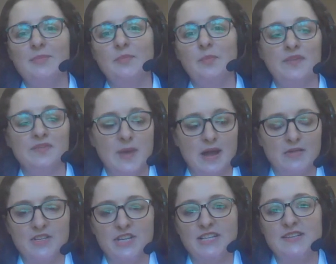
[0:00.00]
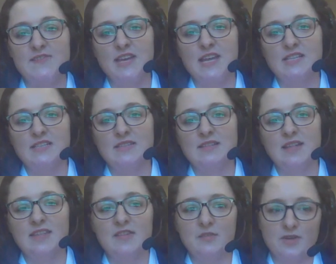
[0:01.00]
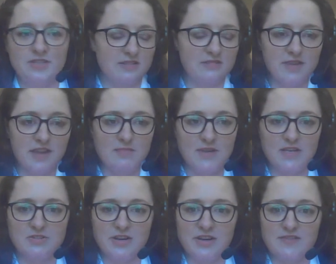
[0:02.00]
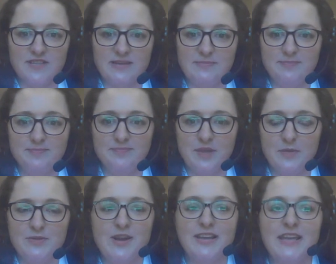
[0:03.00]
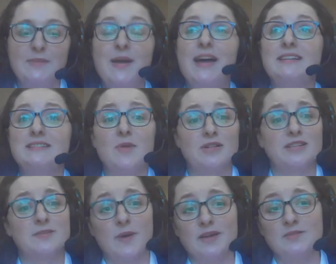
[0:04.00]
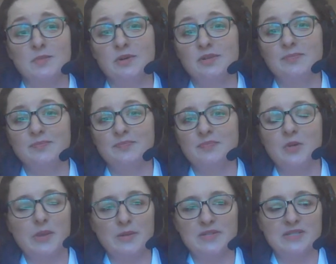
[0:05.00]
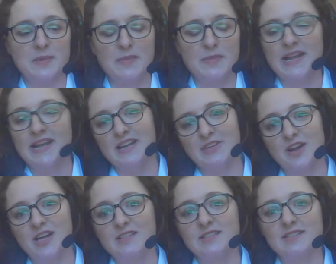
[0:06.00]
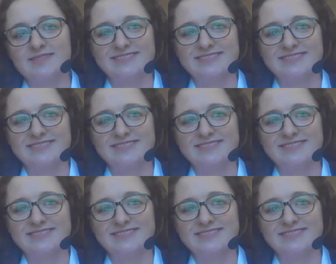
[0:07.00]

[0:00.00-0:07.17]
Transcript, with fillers: We have some outreach activities, and then of course our administrative side that we try to keep as small as possible. Nobody wants to spend money on indirects.